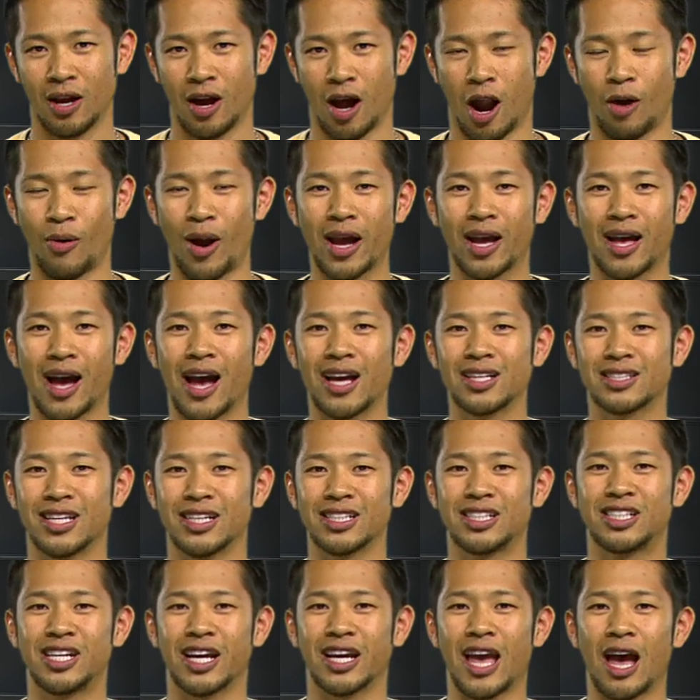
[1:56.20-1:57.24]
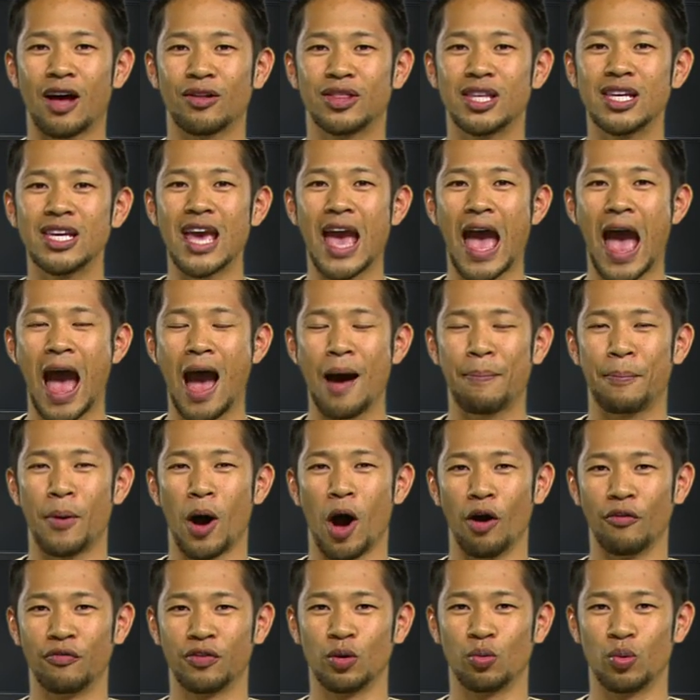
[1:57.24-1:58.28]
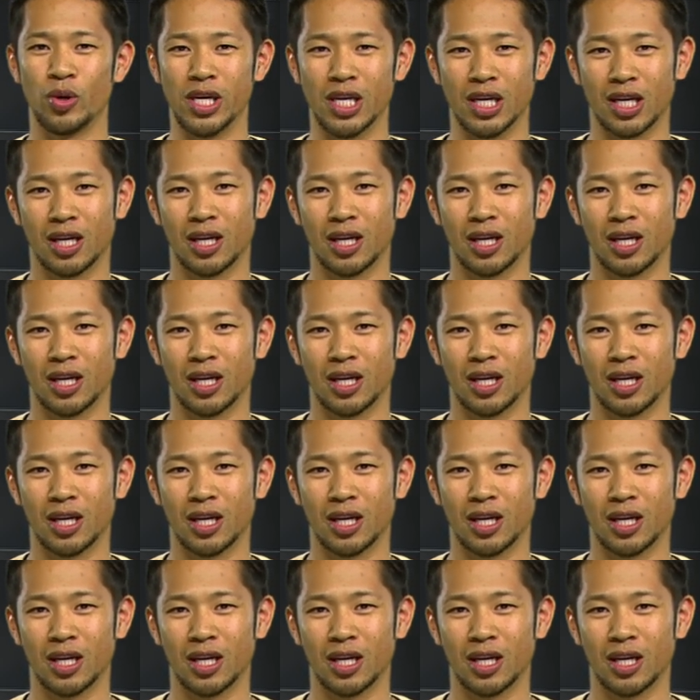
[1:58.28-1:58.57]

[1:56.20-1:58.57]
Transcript: All right, guys, let's check out the app of the week.